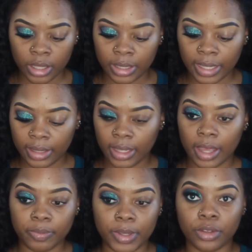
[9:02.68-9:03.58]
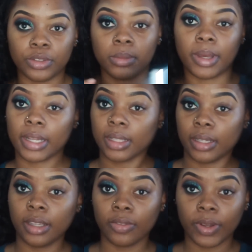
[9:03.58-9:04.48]
Lately, I've been using my
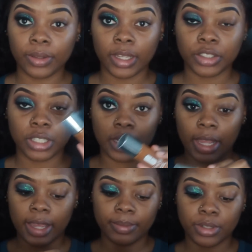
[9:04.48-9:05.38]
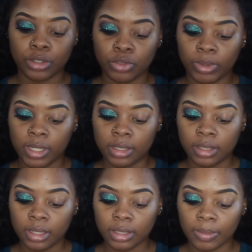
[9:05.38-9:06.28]
Clinique foundation in Amber
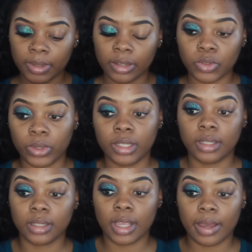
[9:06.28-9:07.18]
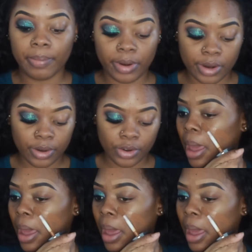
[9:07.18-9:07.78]
26, I believe, 26 Amber.